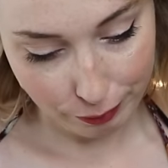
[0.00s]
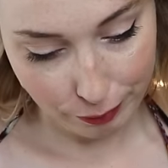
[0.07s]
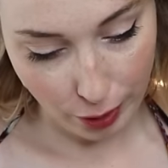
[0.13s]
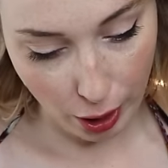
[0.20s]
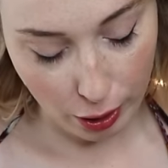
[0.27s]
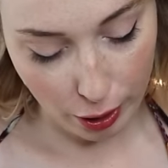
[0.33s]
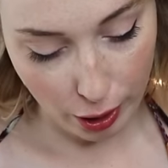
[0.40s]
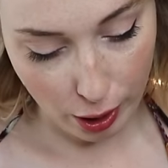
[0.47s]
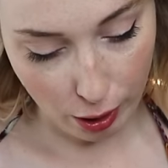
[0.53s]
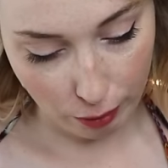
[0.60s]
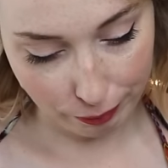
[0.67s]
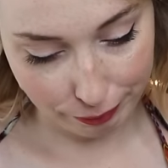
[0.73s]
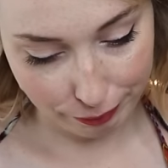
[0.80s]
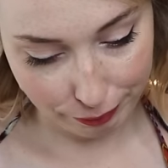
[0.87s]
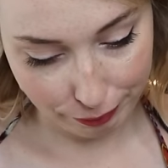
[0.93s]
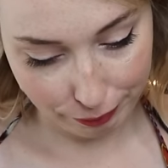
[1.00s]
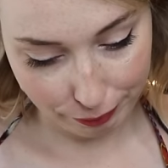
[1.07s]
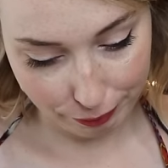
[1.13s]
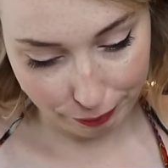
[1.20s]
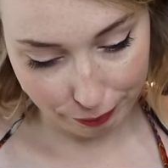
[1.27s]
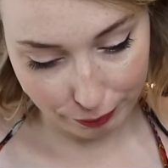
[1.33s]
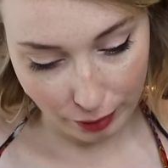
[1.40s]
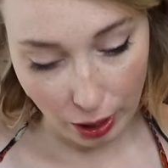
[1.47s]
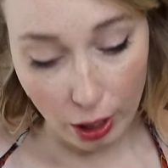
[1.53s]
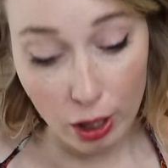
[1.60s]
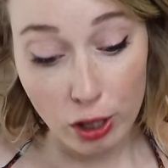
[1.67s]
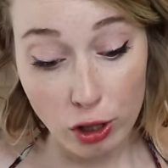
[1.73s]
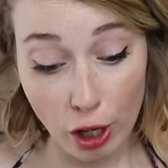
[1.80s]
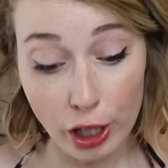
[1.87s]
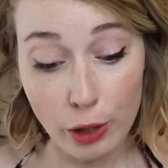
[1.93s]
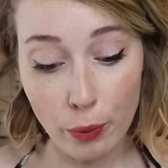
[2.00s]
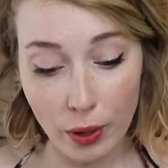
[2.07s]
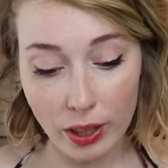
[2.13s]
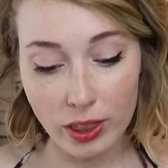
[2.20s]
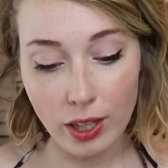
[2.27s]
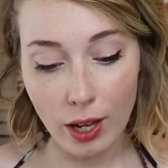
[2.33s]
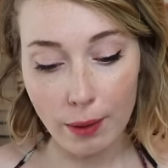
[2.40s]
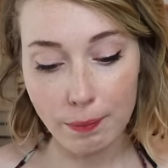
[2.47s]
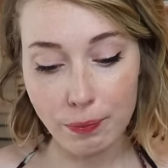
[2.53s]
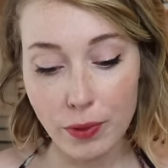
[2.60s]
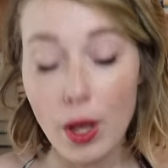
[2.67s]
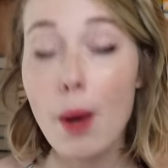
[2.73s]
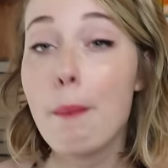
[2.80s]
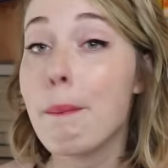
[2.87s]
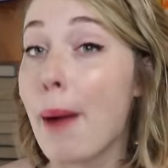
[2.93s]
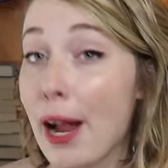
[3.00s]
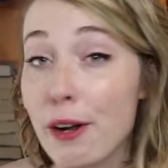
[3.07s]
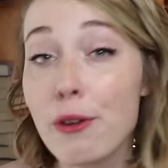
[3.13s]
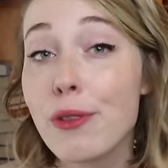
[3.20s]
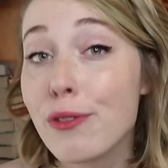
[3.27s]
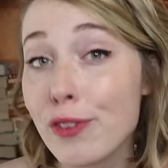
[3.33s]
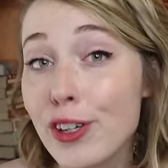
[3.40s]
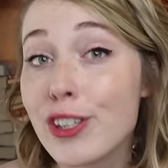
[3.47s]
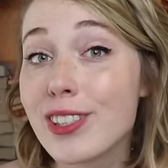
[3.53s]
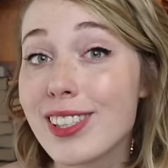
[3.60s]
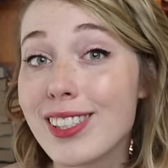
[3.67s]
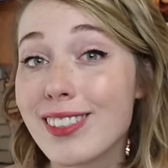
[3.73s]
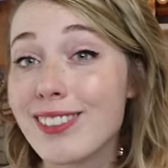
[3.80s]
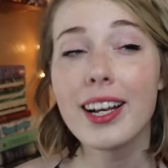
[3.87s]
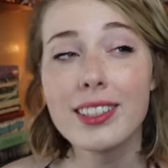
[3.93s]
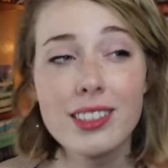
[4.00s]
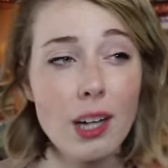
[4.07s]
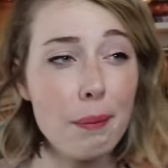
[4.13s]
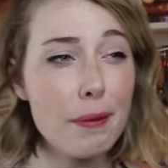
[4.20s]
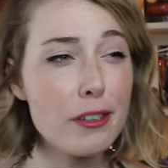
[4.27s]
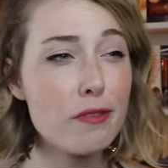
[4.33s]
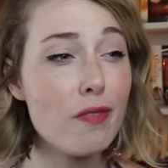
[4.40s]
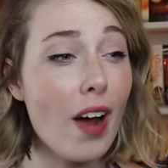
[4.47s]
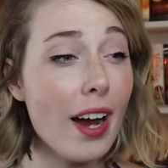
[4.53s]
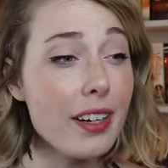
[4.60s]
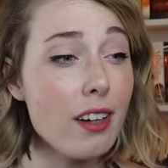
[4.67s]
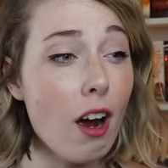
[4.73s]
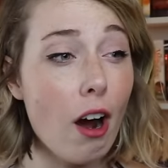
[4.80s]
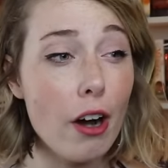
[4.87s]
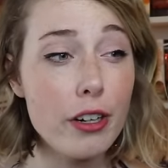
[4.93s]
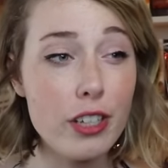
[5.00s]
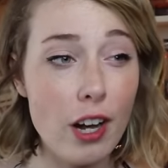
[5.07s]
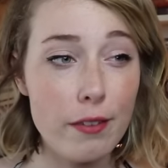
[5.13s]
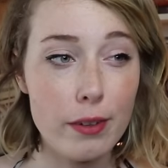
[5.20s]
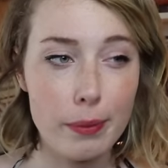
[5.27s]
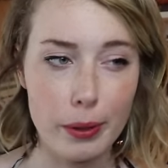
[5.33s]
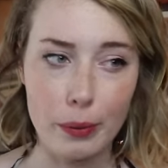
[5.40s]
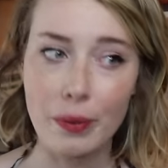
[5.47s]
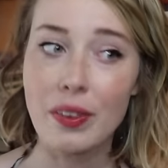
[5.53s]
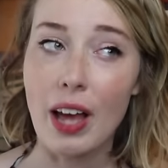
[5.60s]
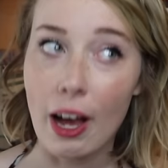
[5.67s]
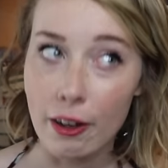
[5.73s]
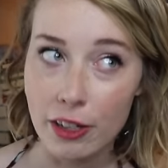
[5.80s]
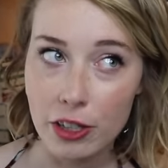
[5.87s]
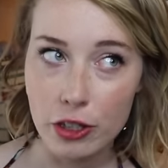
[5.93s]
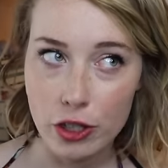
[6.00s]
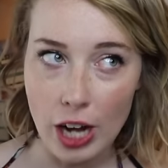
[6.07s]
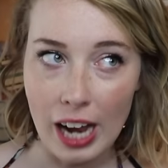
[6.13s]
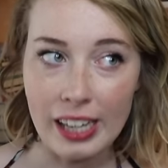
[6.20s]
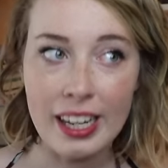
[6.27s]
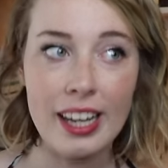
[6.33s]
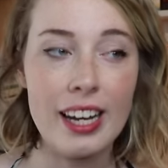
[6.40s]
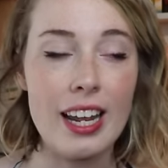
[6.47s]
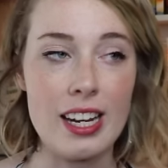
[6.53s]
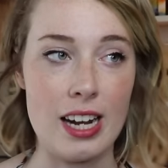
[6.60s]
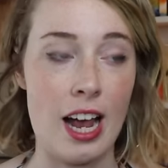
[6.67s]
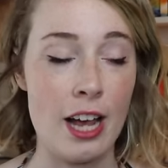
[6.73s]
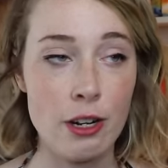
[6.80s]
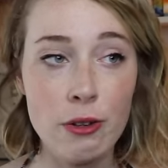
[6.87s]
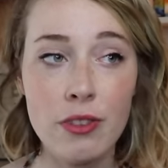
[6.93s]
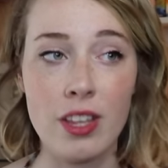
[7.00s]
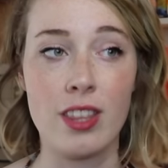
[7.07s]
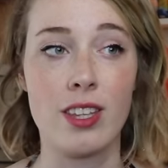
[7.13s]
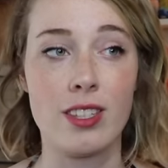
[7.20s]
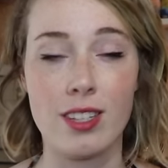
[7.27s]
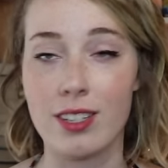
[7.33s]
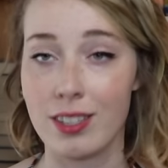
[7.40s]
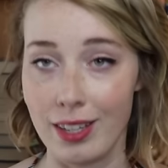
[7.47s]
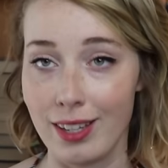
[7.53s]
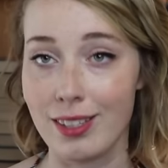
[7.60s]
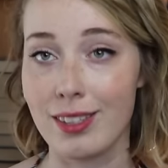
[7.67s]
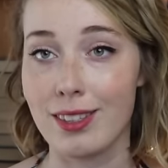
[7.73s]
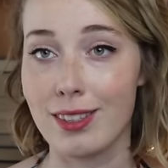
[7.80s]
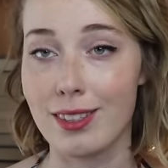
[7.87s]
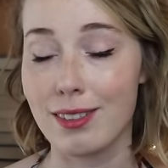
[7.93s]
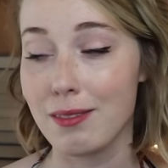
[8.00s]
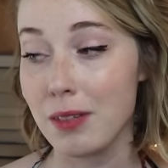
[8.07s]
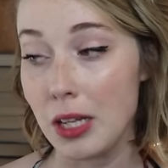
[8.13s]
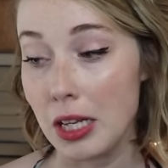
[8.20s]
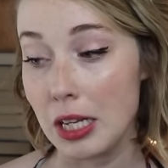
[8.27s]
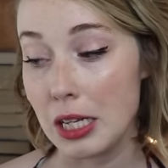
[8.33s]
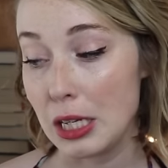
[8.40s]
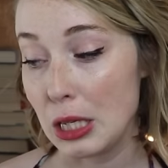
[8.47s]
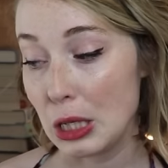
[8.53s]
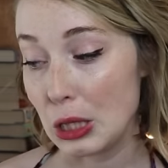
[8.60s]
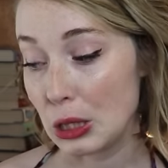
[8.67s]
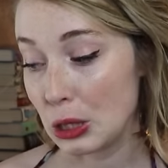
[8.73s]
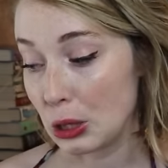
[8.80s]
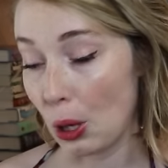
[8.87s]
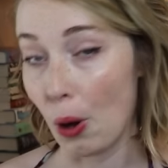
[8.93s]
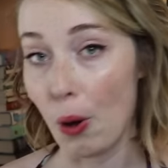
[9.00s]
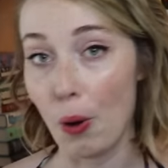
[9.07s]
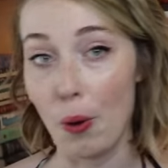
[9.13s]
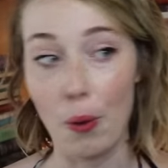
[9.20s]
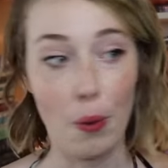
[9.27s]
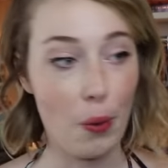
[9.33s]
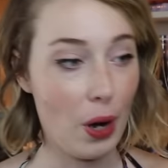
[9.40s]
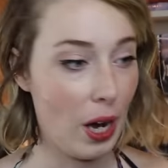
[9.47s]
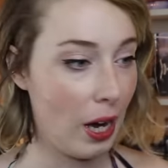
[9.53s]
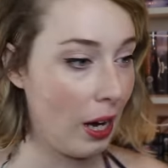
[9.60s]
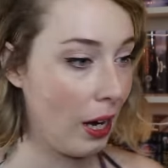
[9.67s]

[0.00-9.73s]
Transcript: there you go, starting with Michael the First. Next up is find a hardcover book without its jacket, and I don't think this exists. So,